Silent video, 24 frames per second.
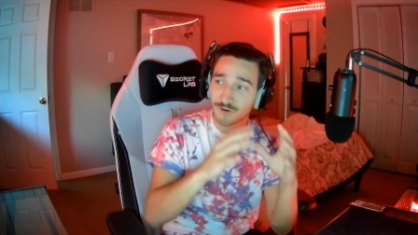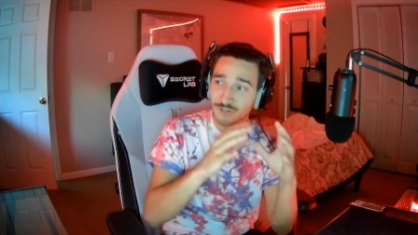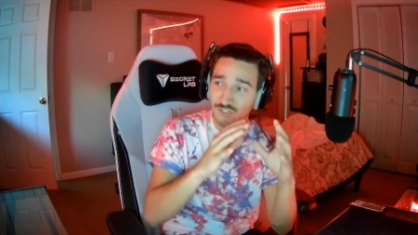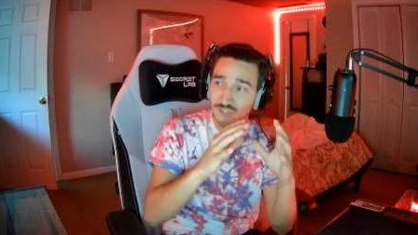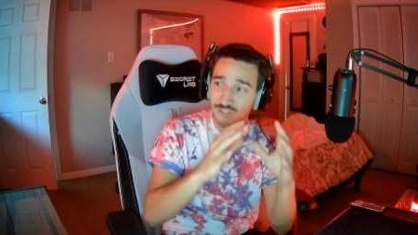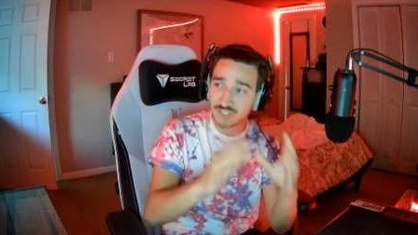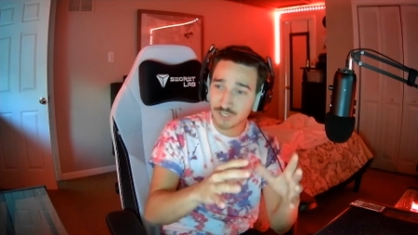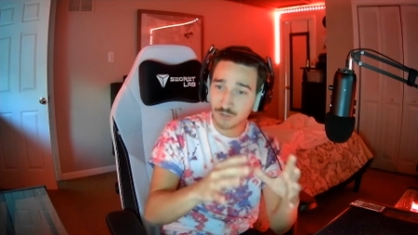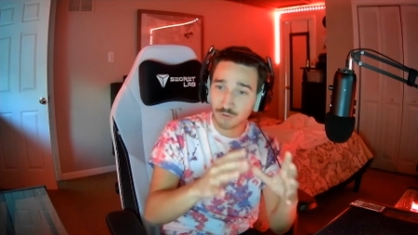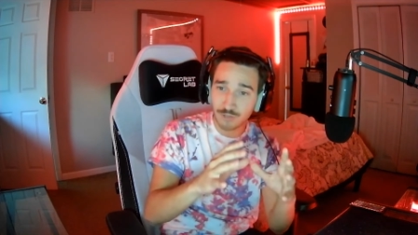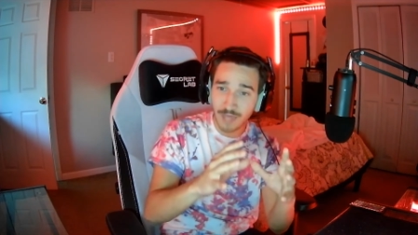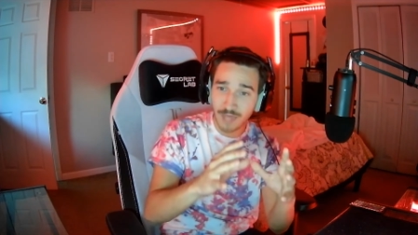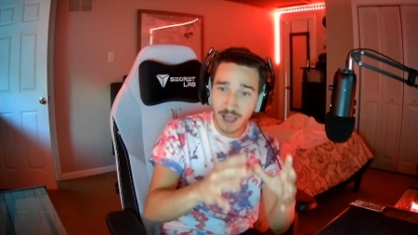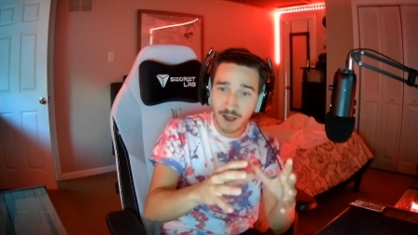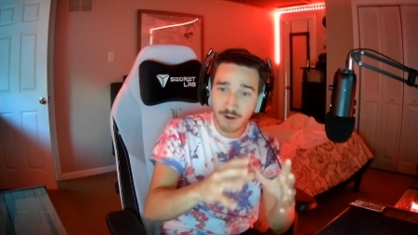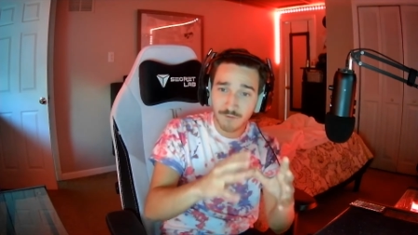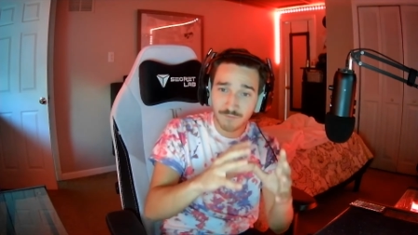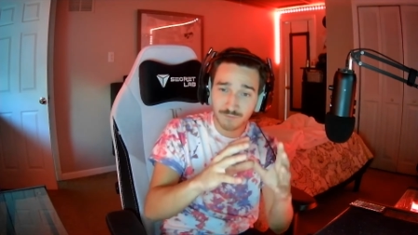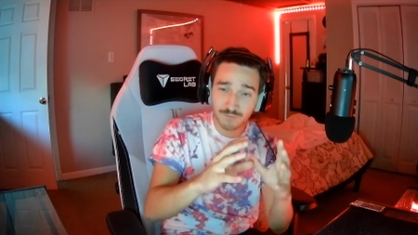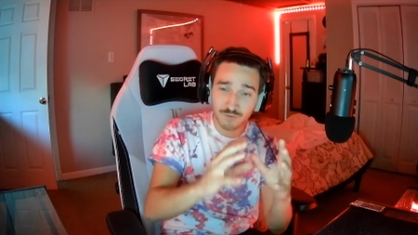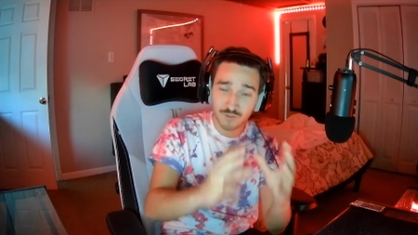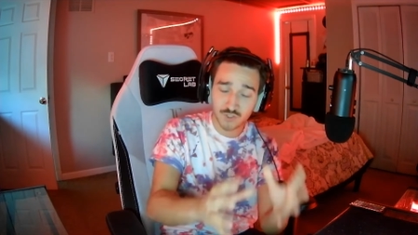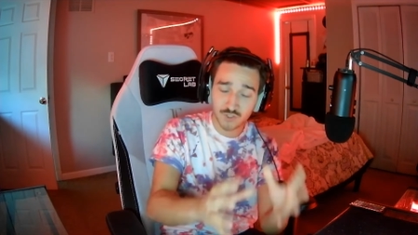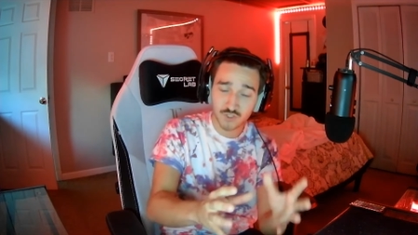singled out
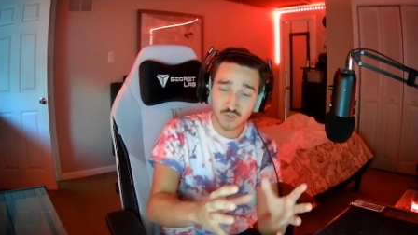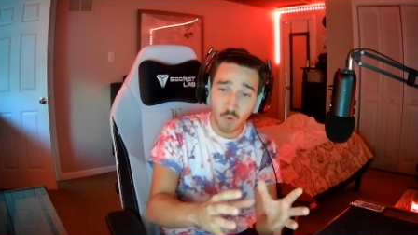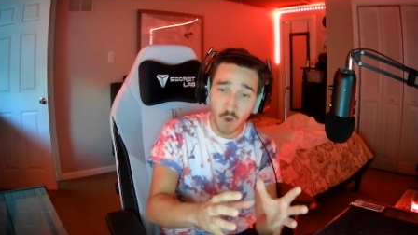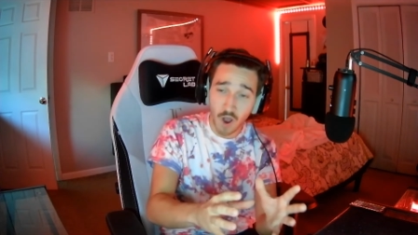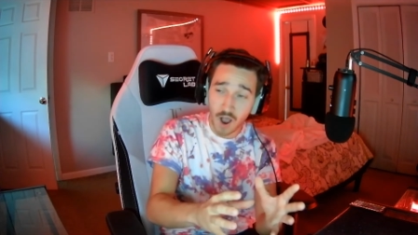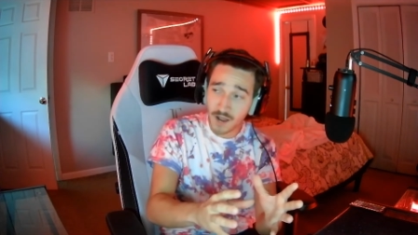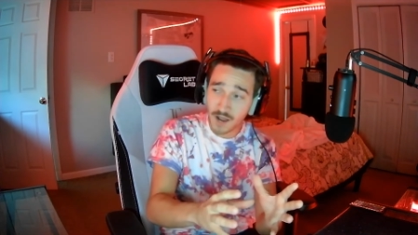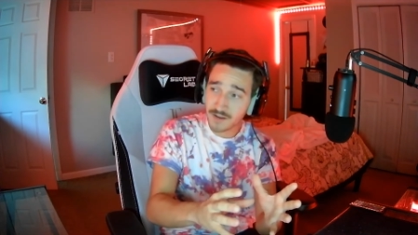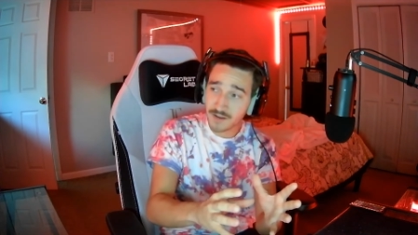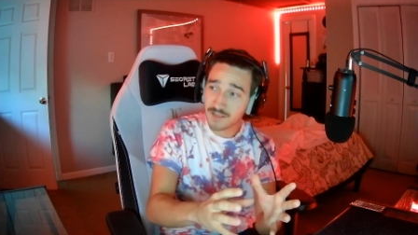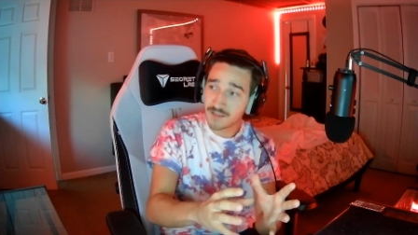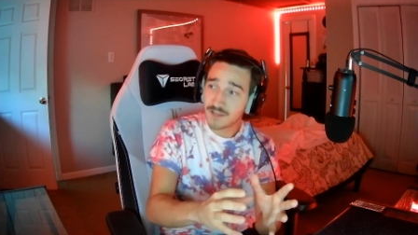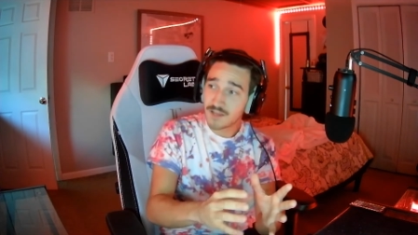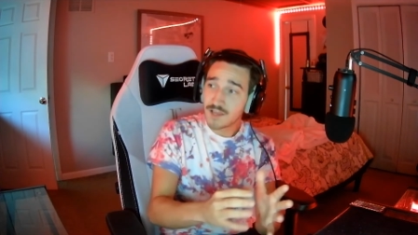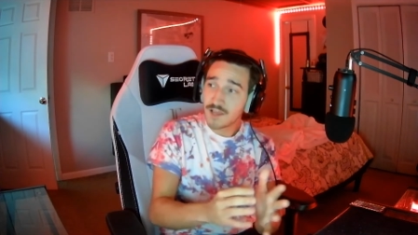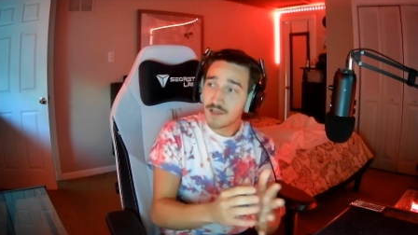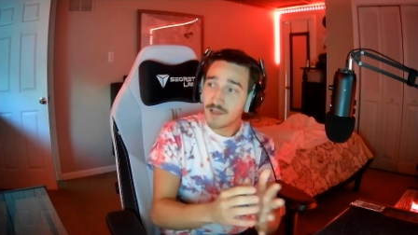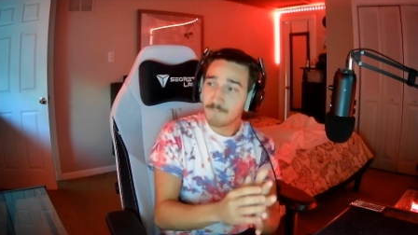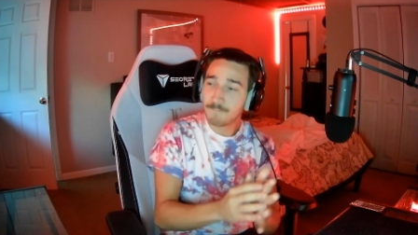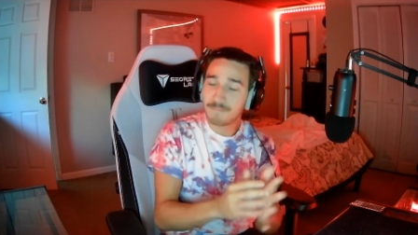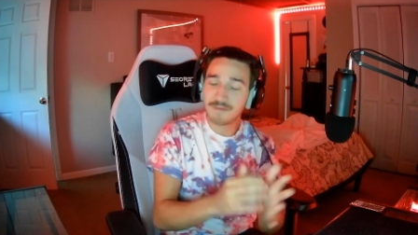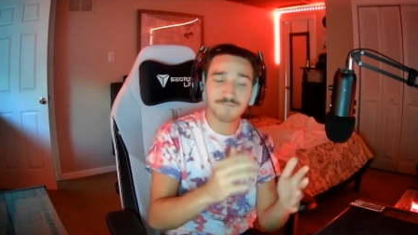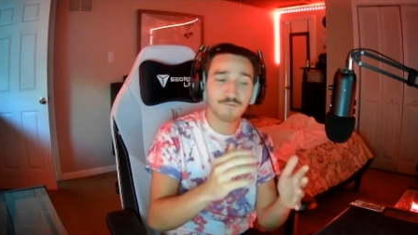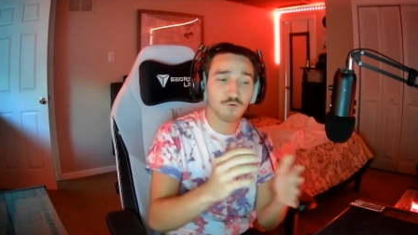from their squad
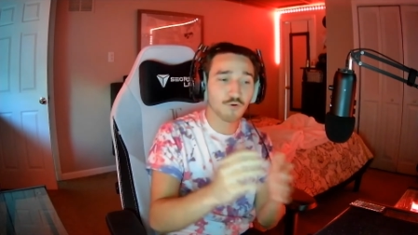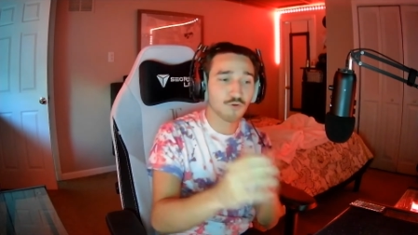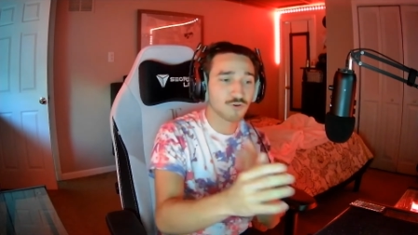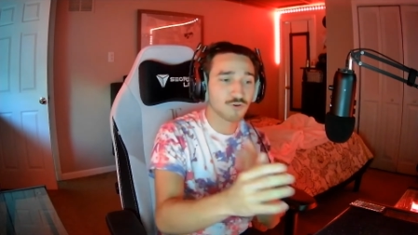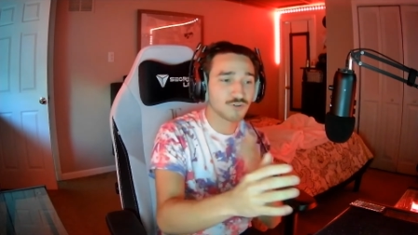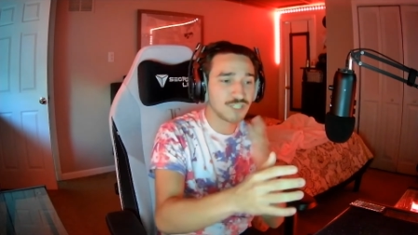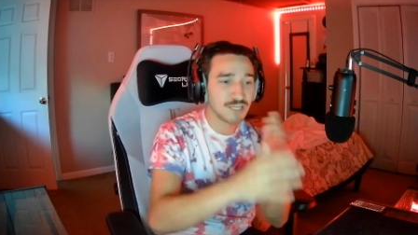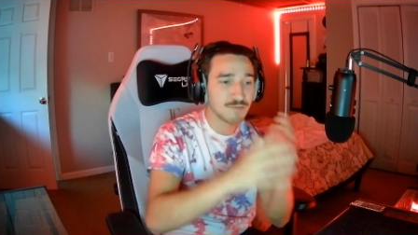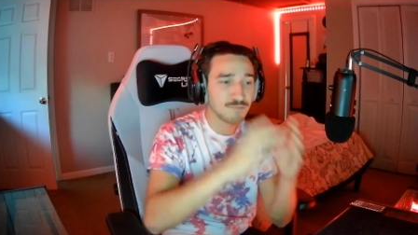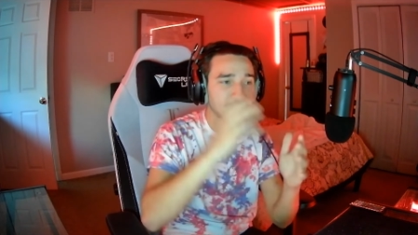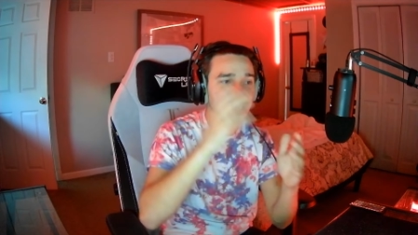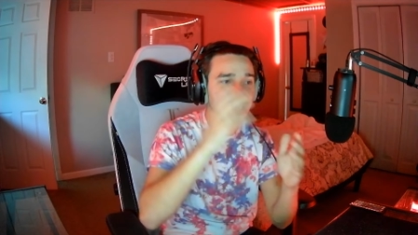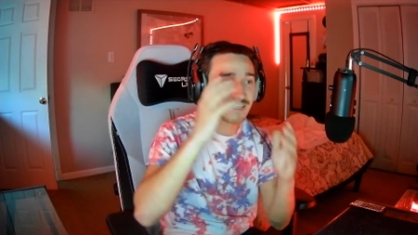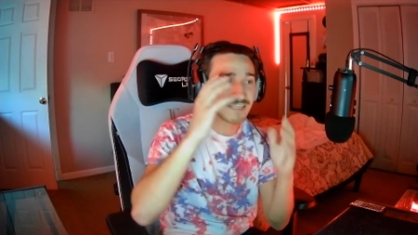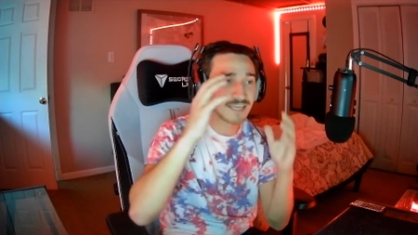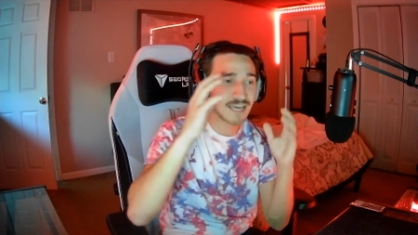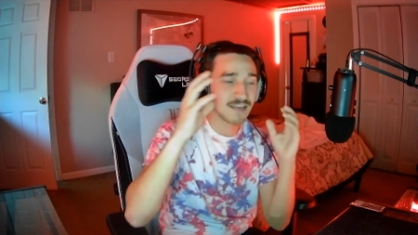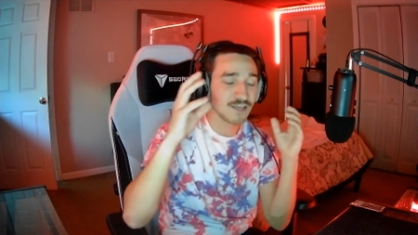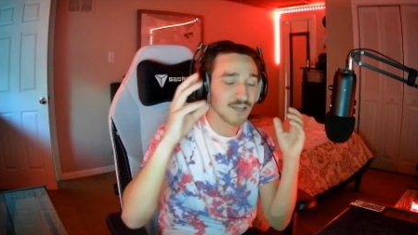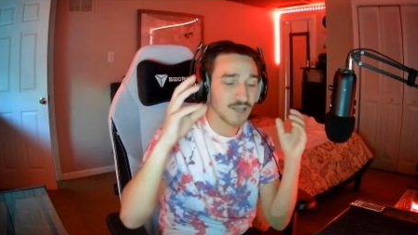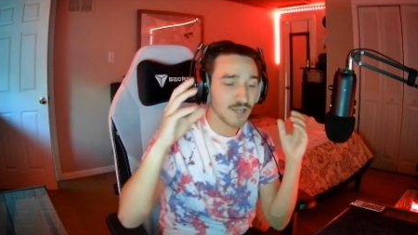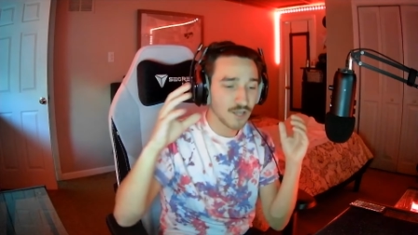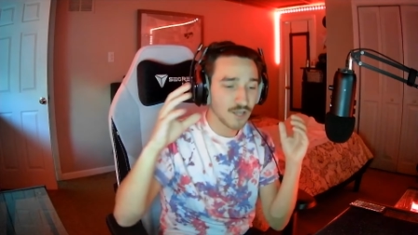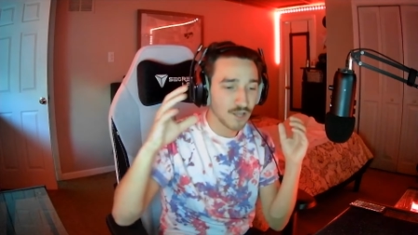before their team can
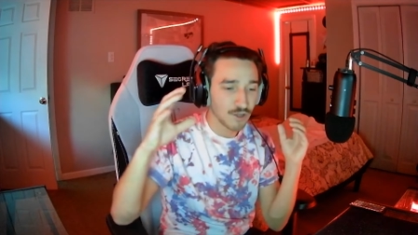get